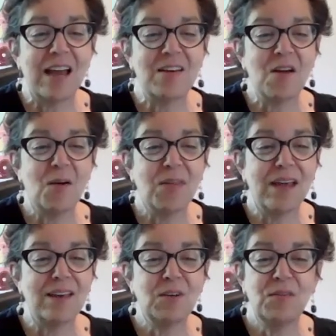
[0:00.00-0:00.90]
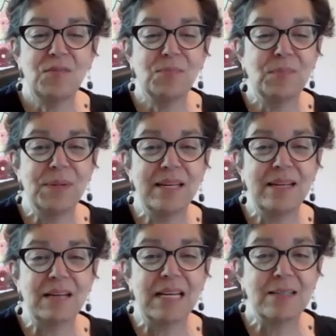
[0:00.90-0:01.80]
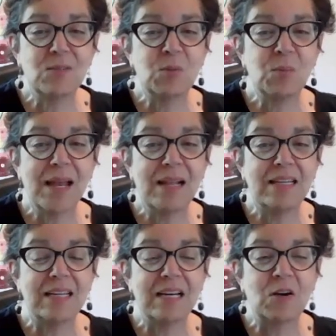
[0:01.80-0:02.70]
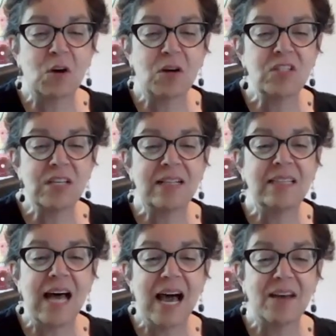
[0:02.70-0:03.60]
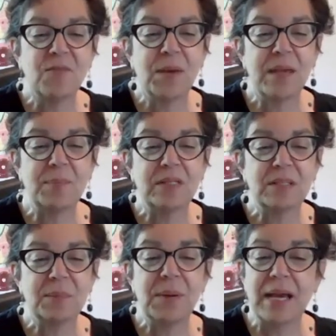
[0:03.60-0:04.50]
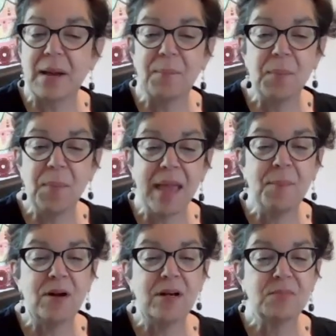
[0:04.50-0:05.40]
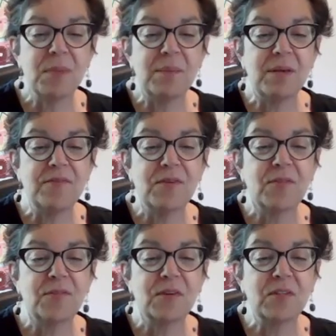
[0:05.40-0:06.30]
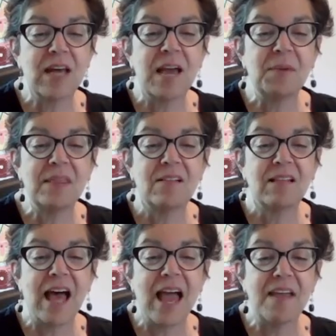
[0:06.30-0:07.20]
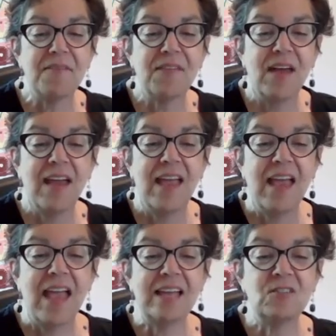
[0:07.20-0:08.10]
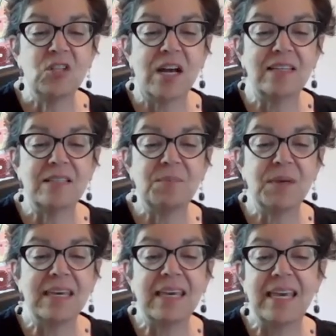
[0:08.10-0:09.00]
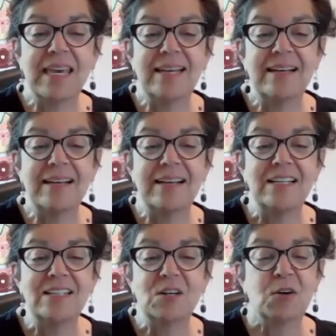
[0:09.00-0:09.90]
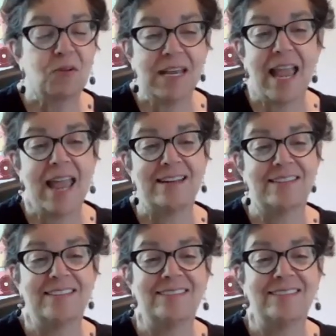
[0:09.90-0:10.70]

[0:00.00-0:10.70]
I know that you've been instrumental in encouraging a lot of people to pick up a paintbrush, maybe for the first time in their life, and just begin to create.